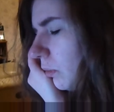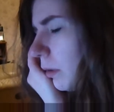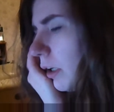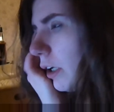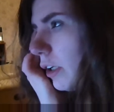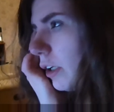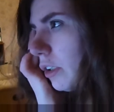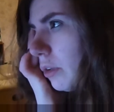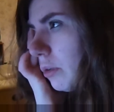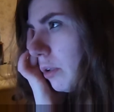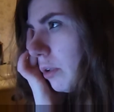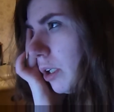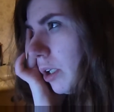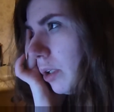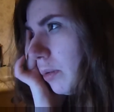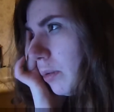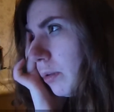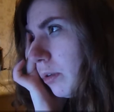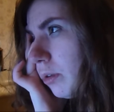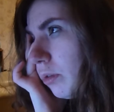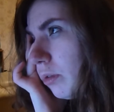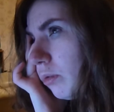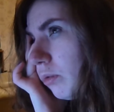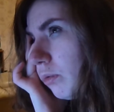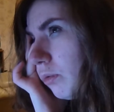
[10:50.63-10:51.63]
passed away
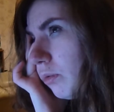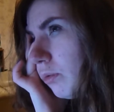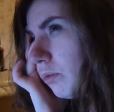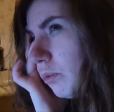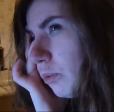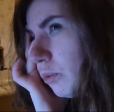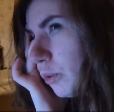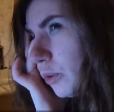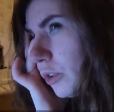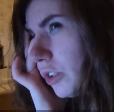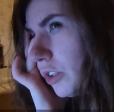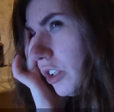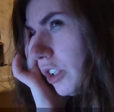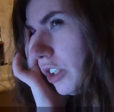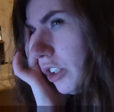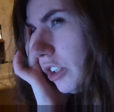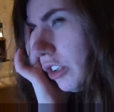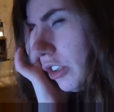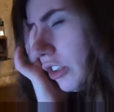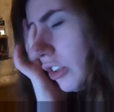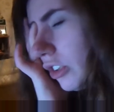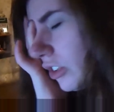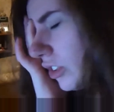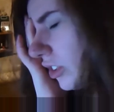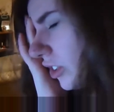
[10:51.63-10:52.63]
about
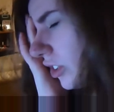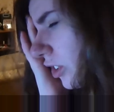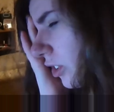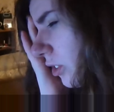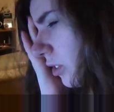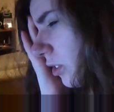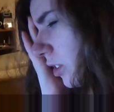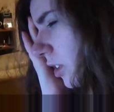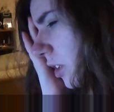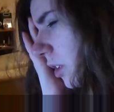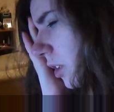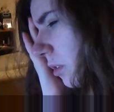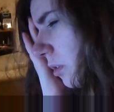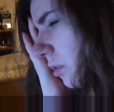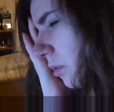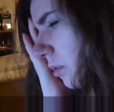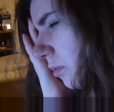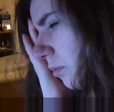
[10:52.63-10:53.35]
14 years ago now,